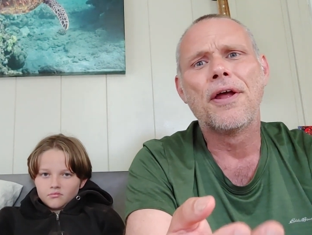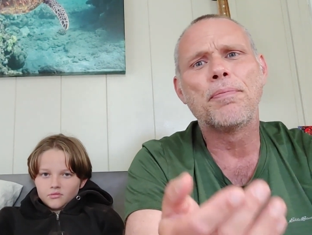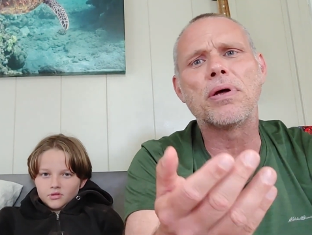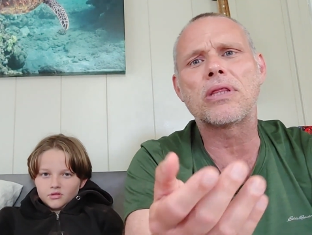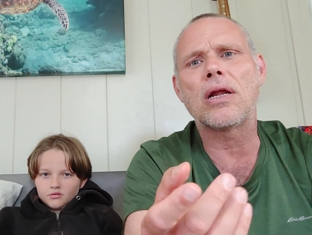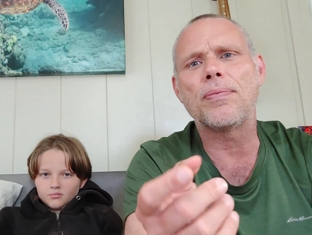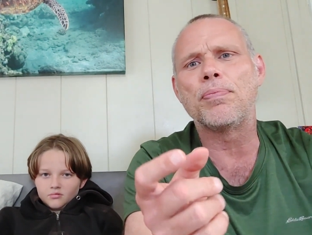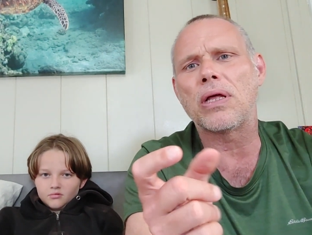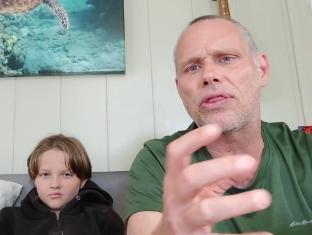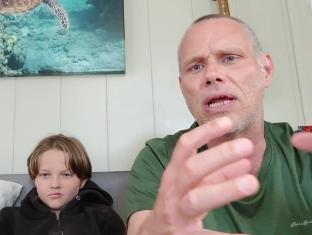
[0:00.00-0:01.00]
Speaker 1: But their
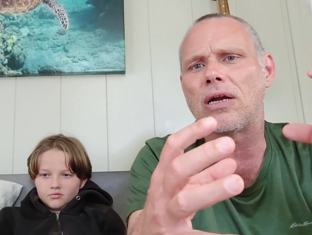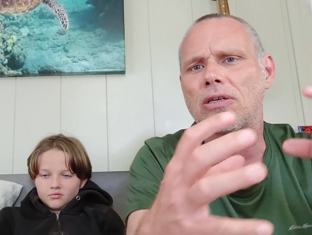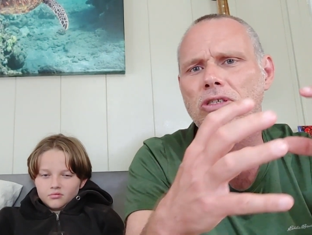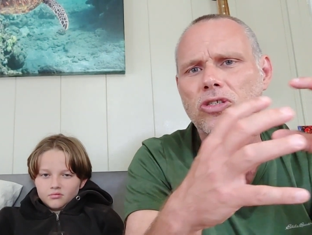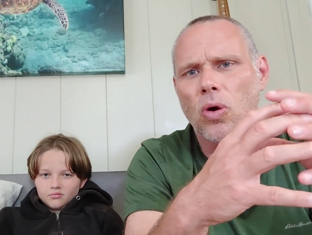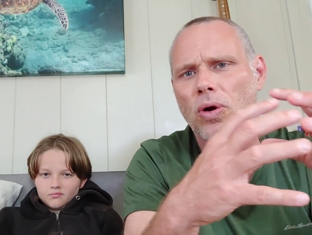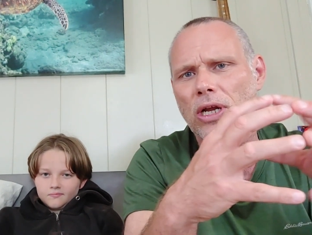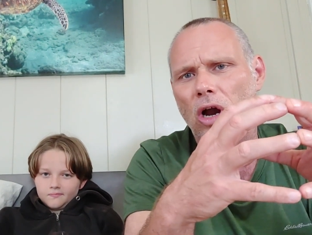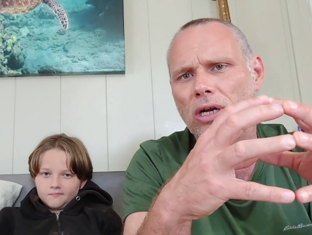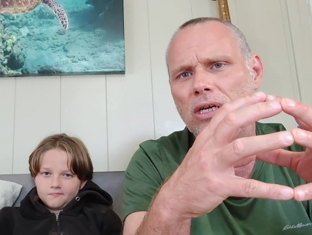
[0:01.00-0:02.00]
but their story
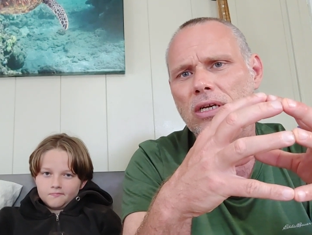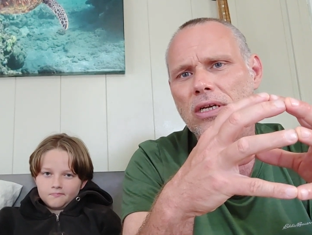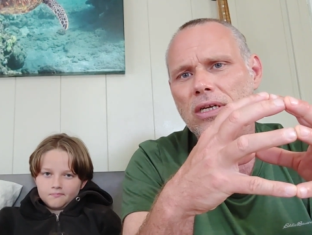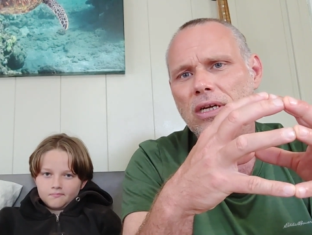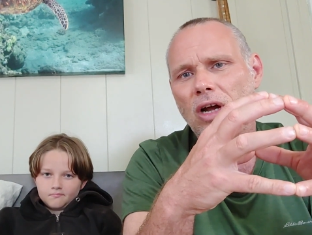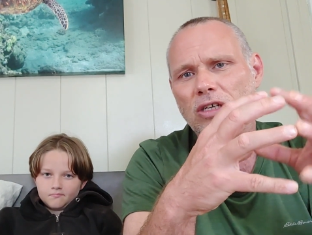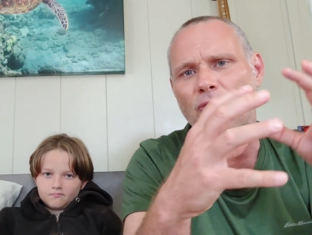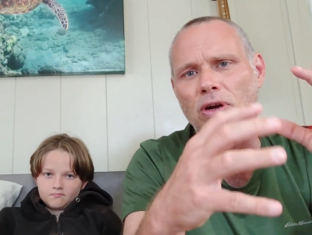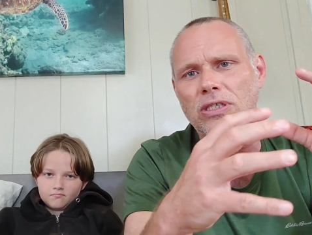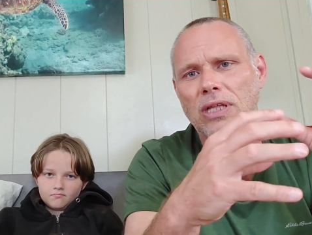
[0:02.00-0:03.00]
arc, as
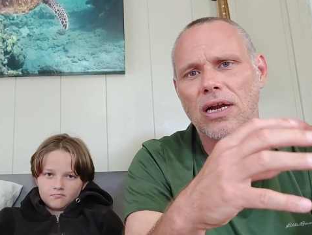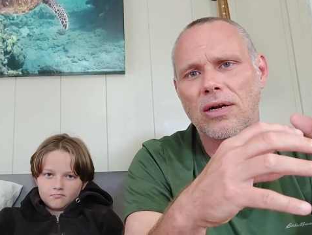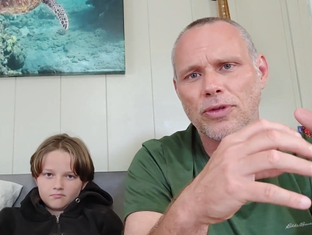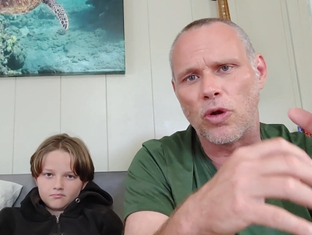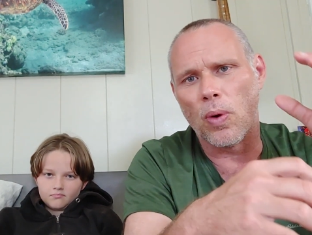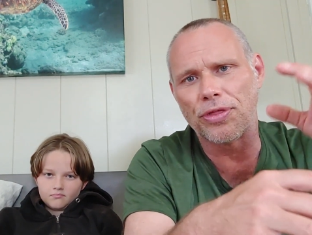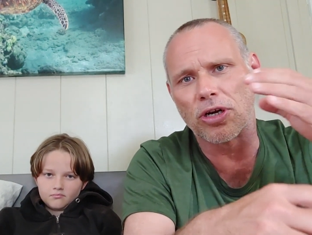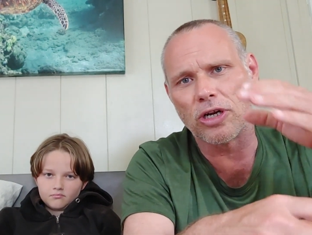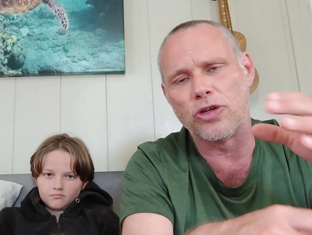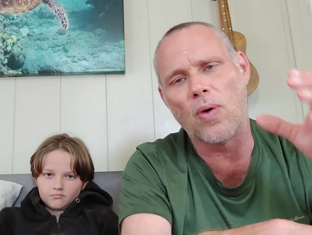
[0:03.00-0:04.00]
far as their, you know, what they're
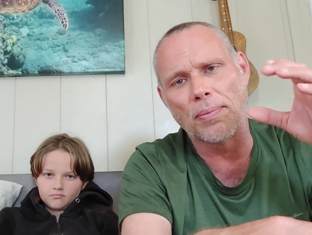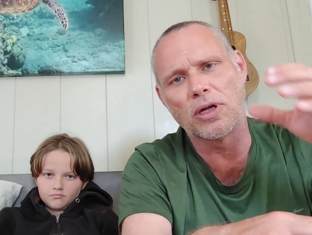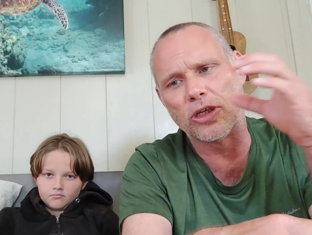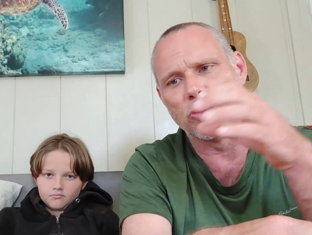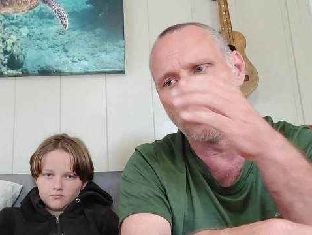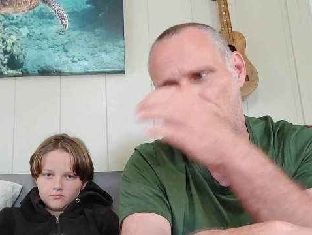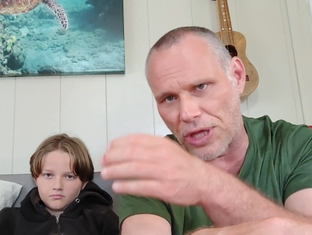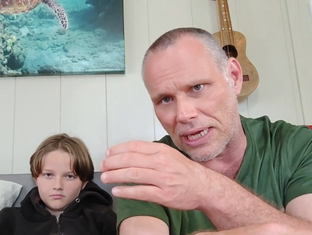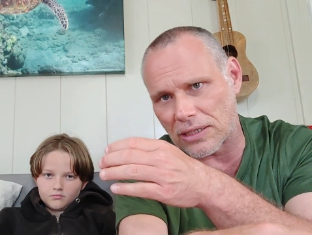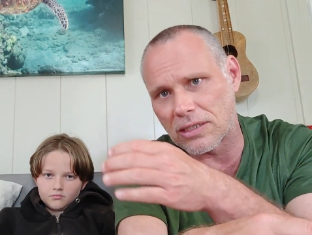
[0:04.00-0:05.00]
going to do, I'm going to do
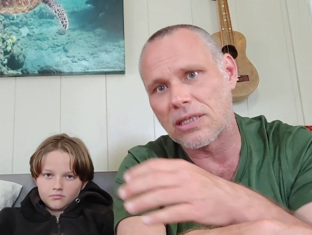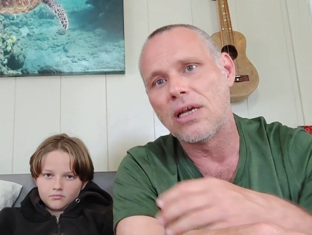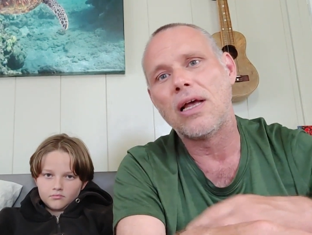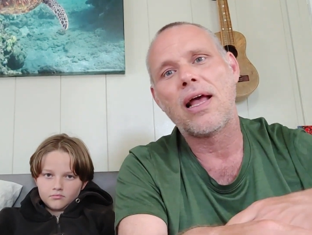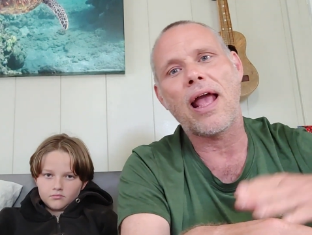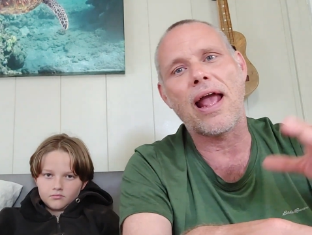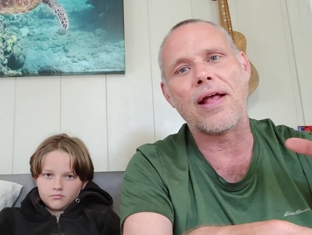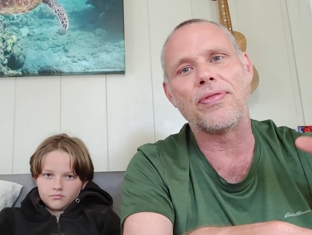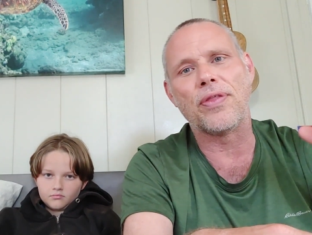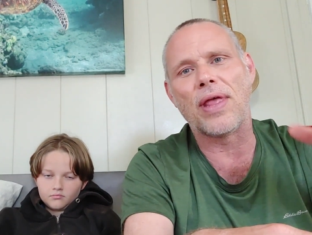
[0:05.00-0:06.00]
this,
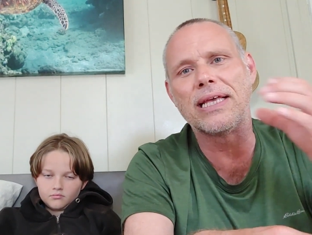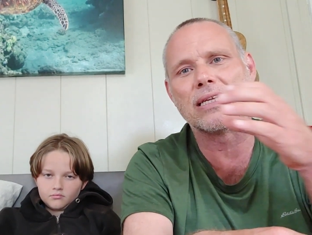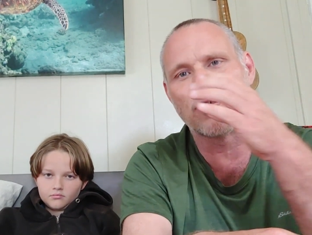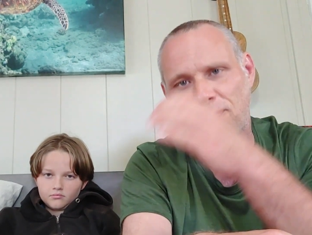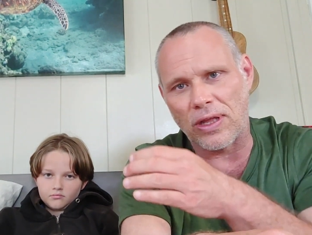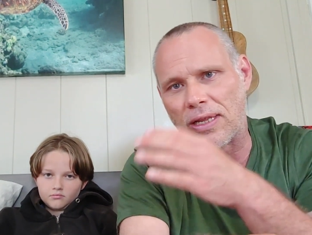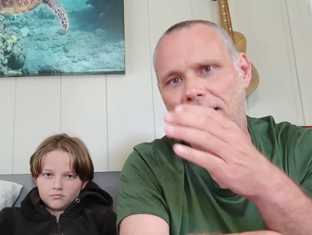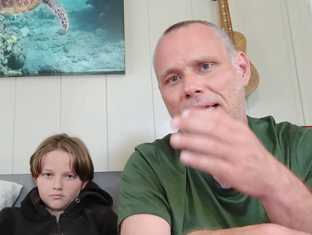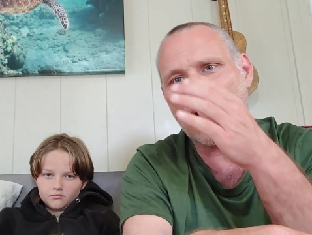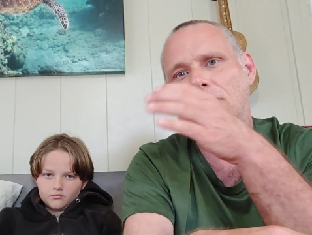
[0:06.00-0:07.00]
and then they get defeated and they
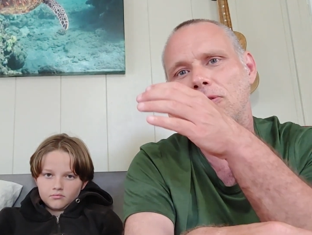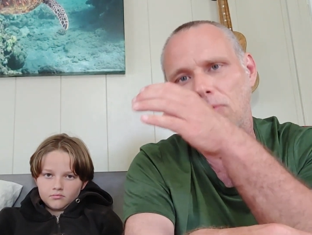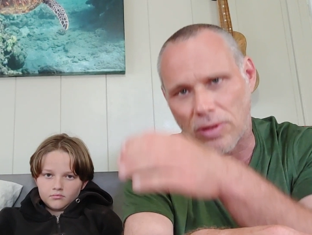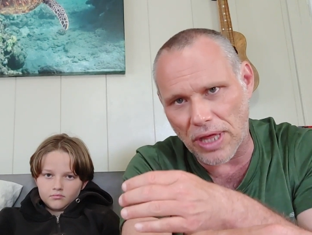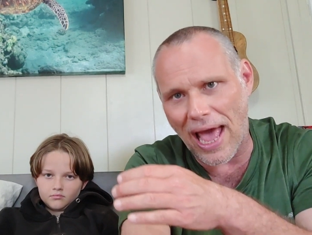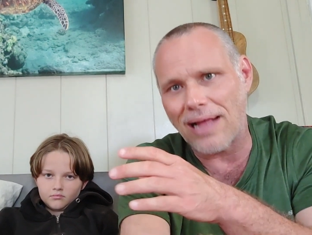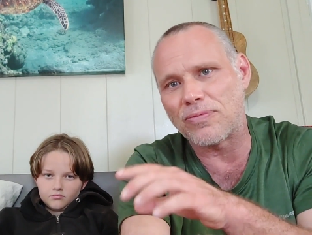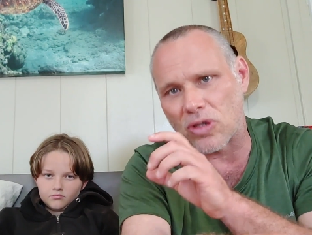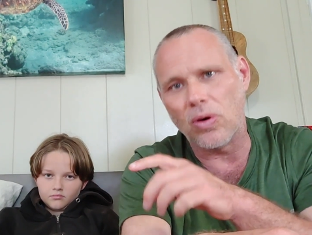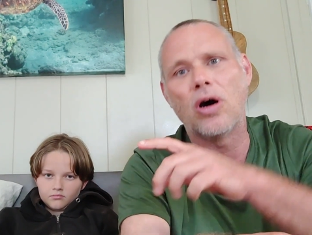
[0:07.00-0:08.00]
can't do that.
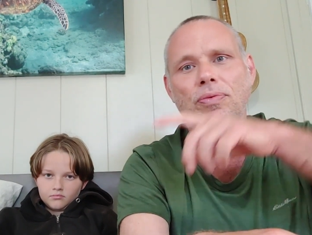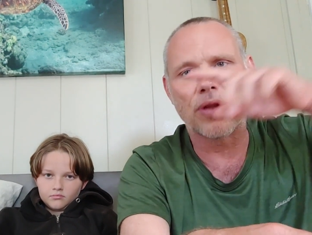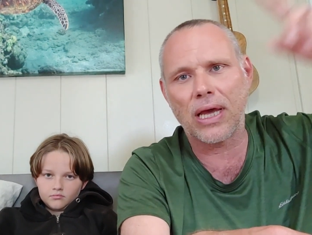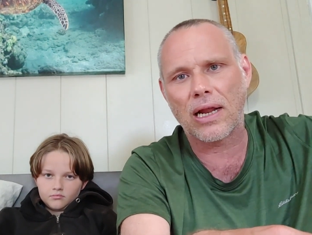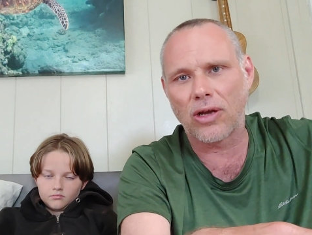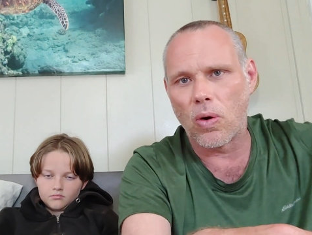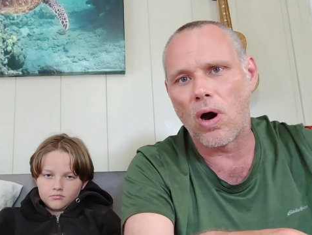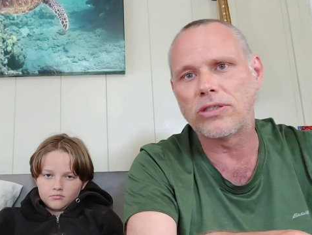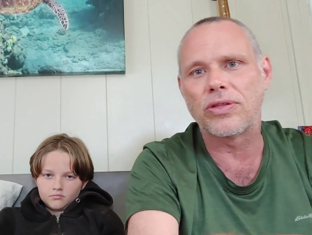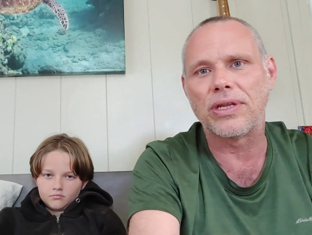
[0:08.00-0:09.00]
So, oh, they got to go
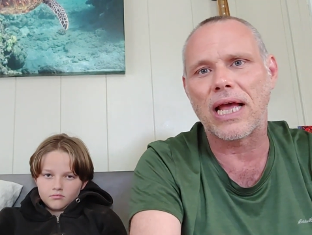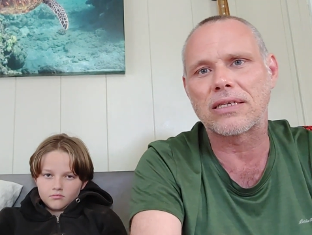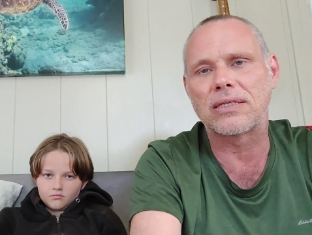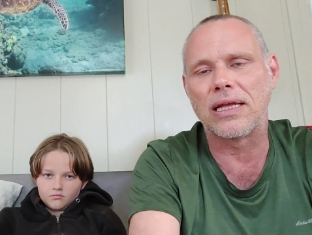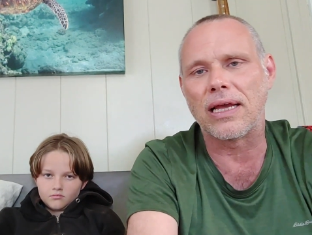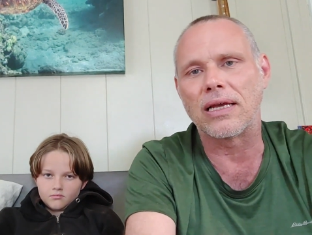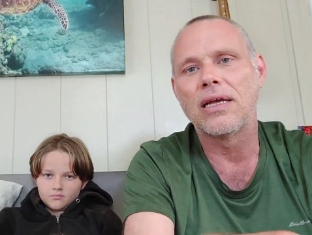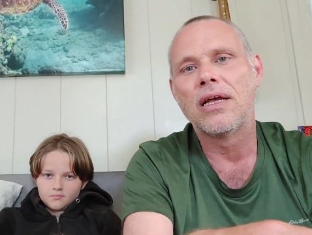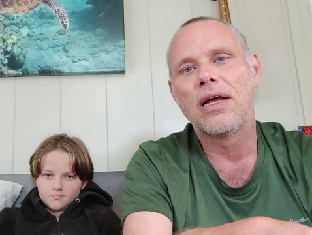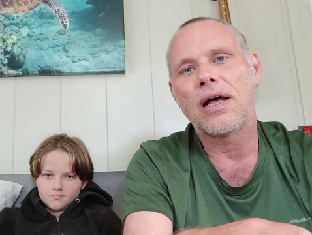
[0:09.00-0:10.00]
on to the next thing.
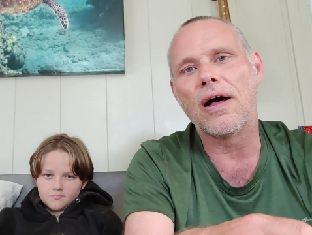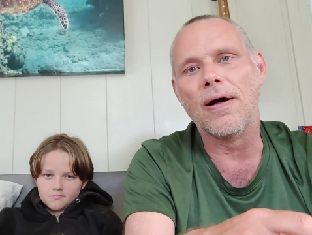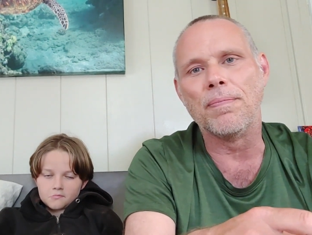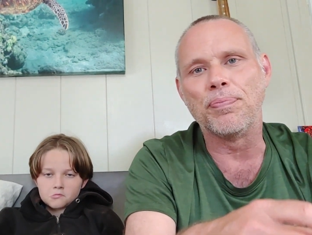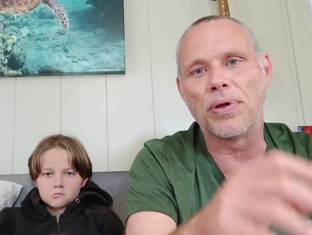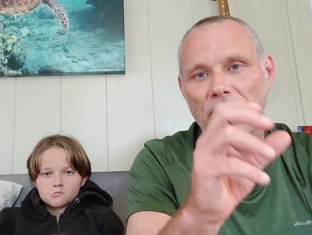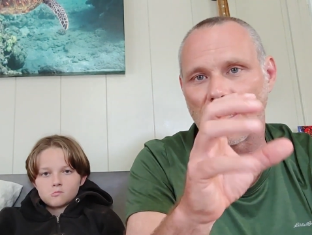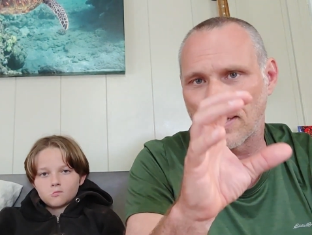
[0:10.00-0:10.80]
Um, but they